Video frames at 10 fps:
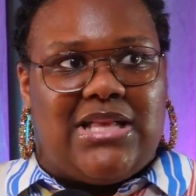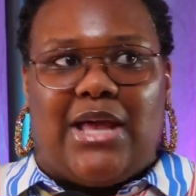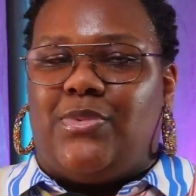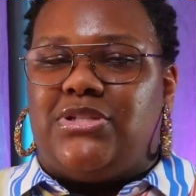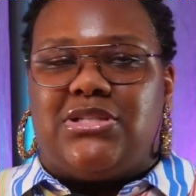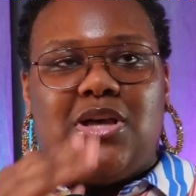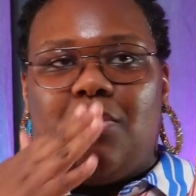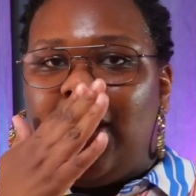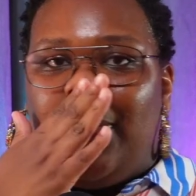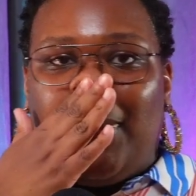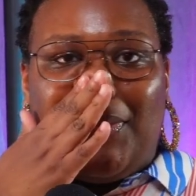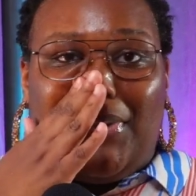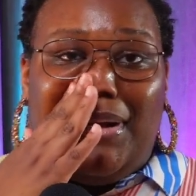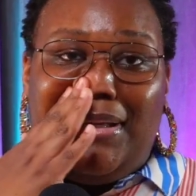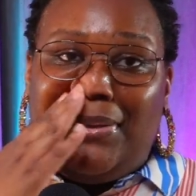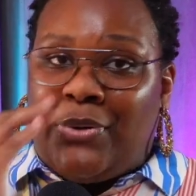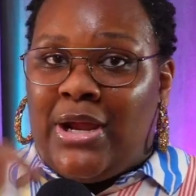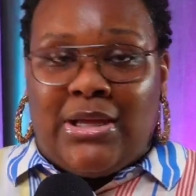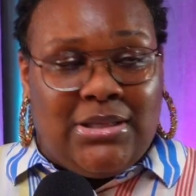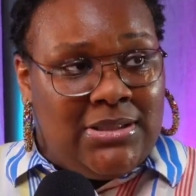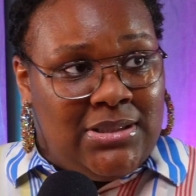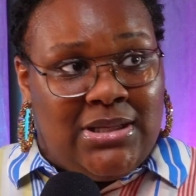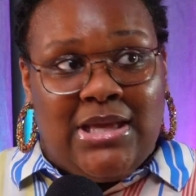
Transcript: Like we just going to keep it real and regular.